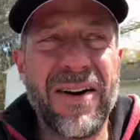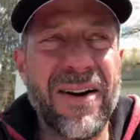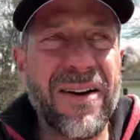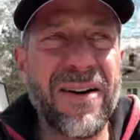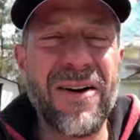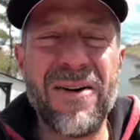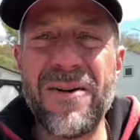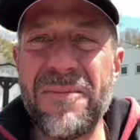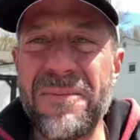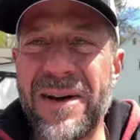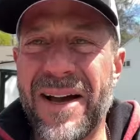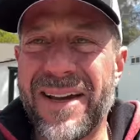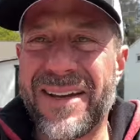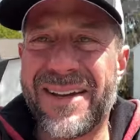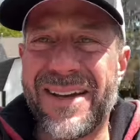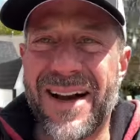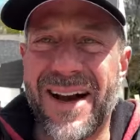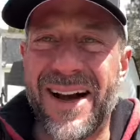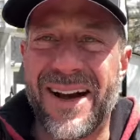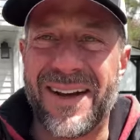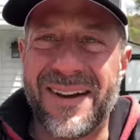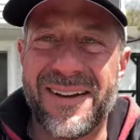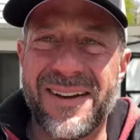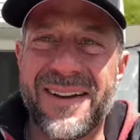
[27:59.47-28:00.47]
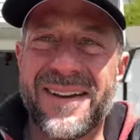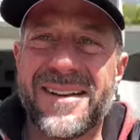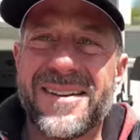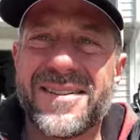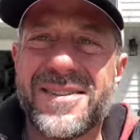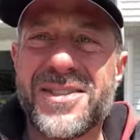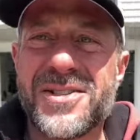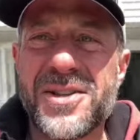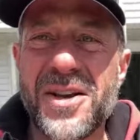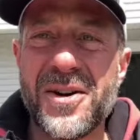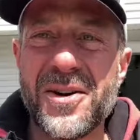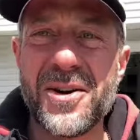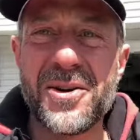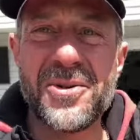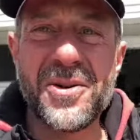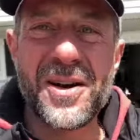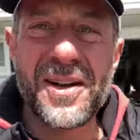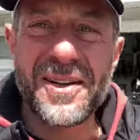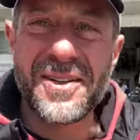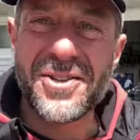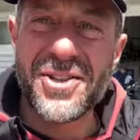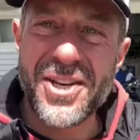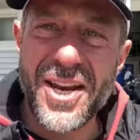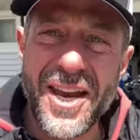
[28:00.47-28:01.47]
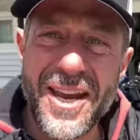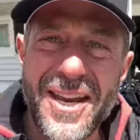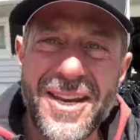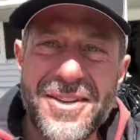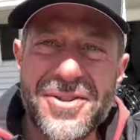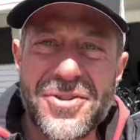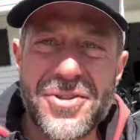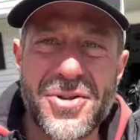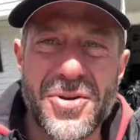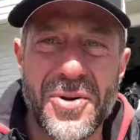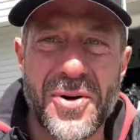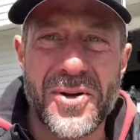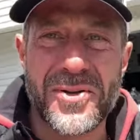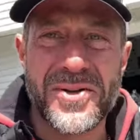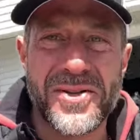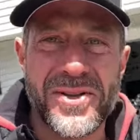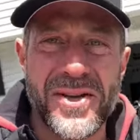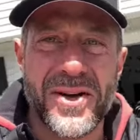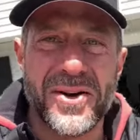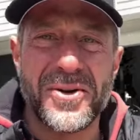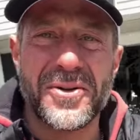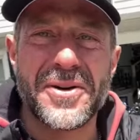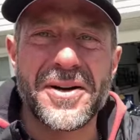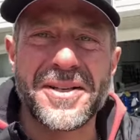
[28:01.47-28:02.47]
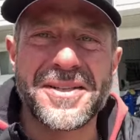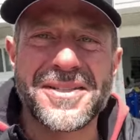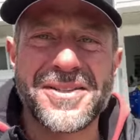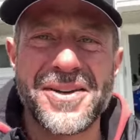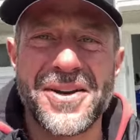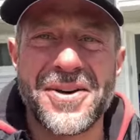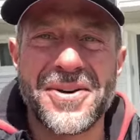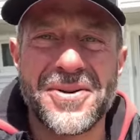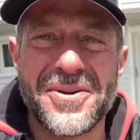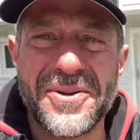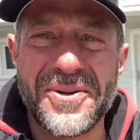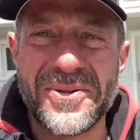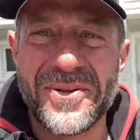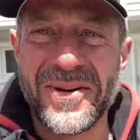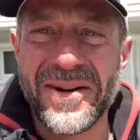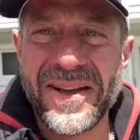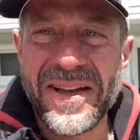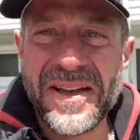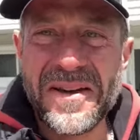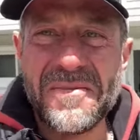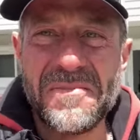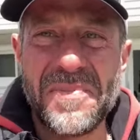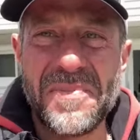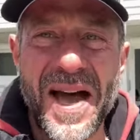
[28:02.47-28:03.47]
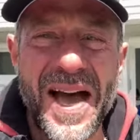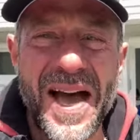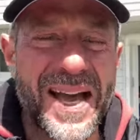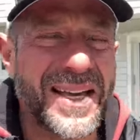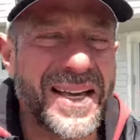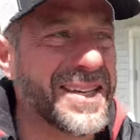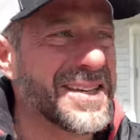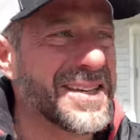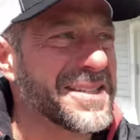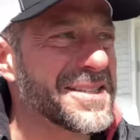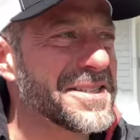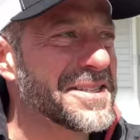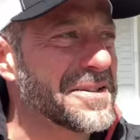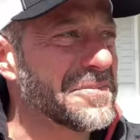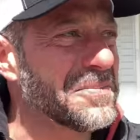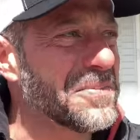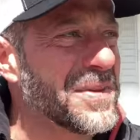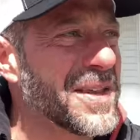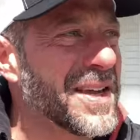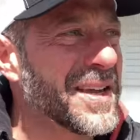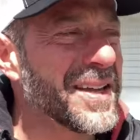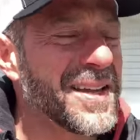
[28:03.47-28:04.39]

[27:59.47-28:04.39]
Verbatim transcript: Oh my God. So changed also. So back in some